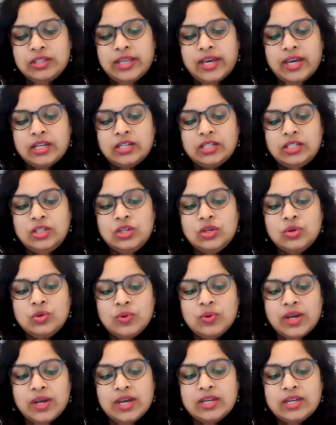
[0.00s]
that you
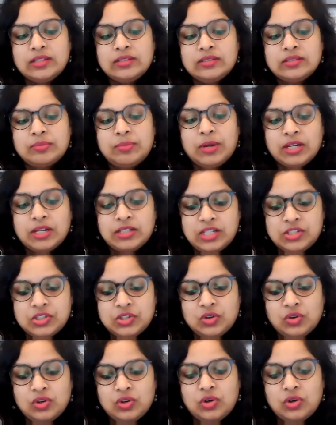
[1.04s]
as a plantation
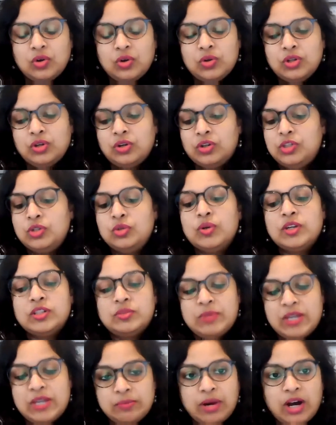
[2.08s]
owner, or you as
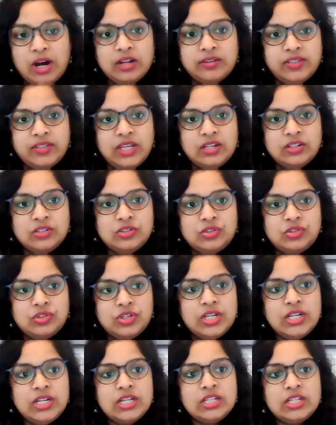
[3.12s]
being part of the
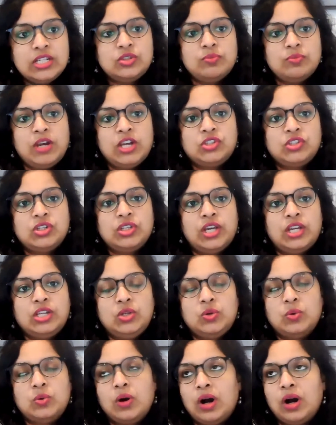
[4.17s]
industry, is to make sure that
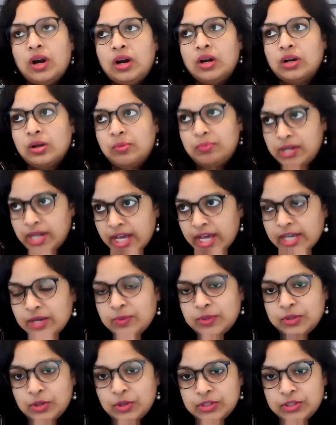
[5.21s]
you are complying
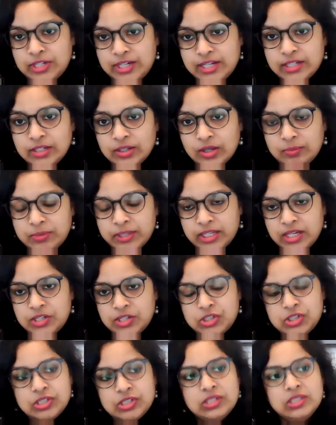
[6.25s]
with all your legal
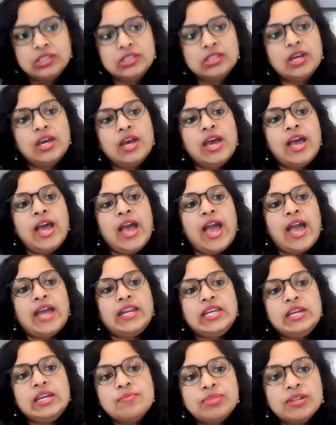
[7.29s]
obligations and
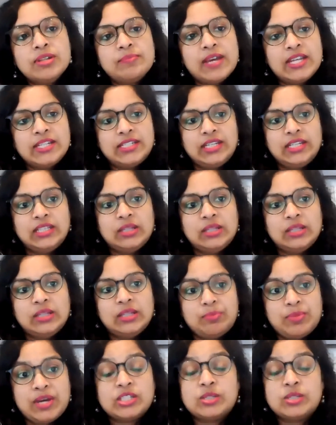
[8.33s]
implementing the
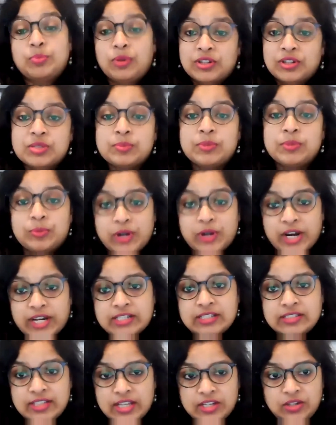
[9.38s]
best possible
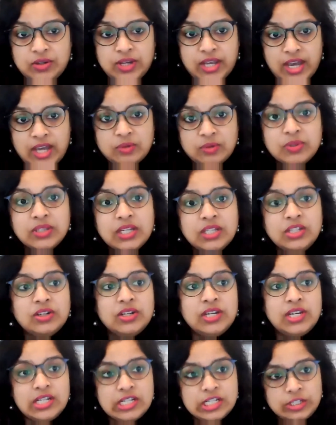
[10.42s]
practice that you can within your
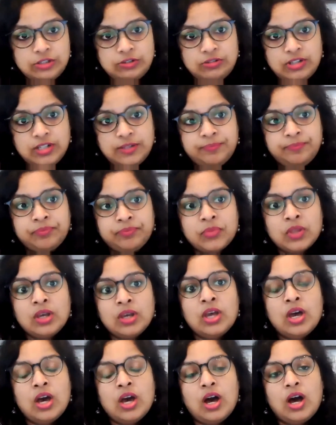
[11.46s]
industry.
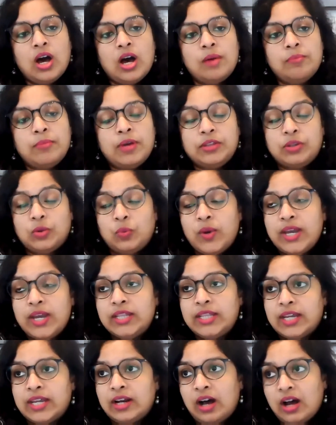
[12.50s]
The way
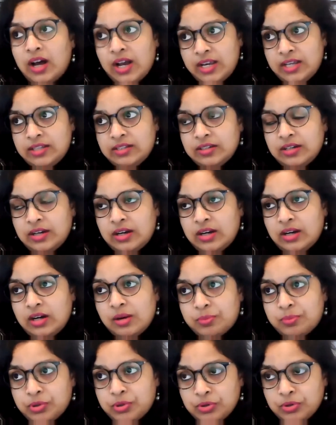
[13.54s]
that I
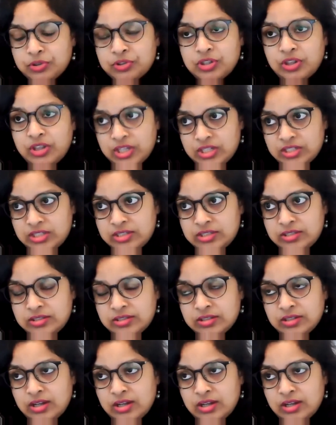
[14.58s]
approach this